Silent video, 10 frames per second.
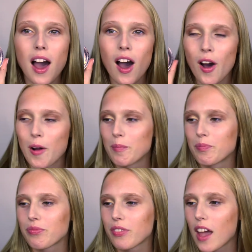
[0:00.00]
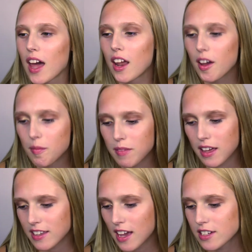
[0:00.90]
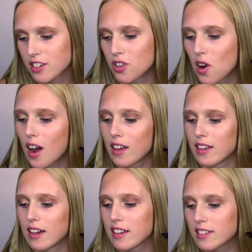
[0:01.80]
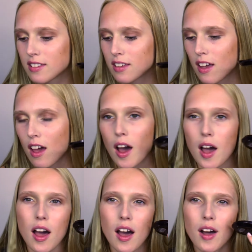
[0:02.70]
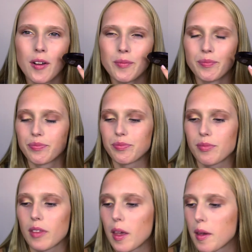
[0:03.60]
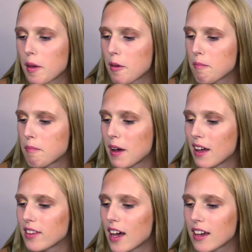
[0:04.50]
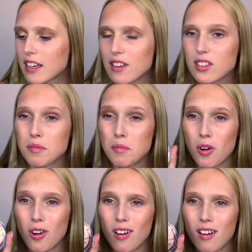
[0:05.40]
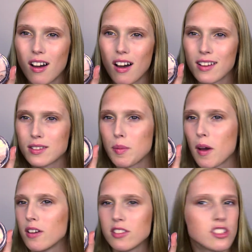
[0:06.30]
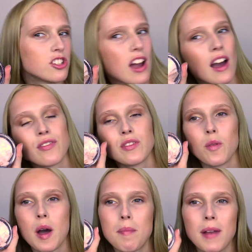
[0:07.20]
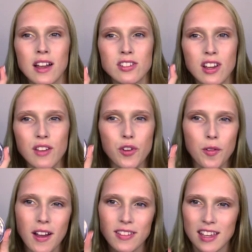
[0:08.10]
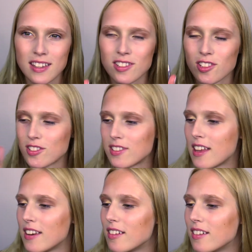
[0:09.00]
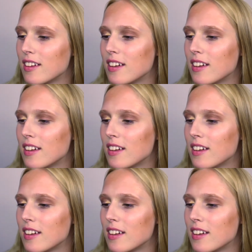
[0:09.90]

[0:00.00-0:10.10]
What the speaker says: And I'm yet to try this. But that gives them more, I suppose you don't have to wear blusher if you're wearing this, because then,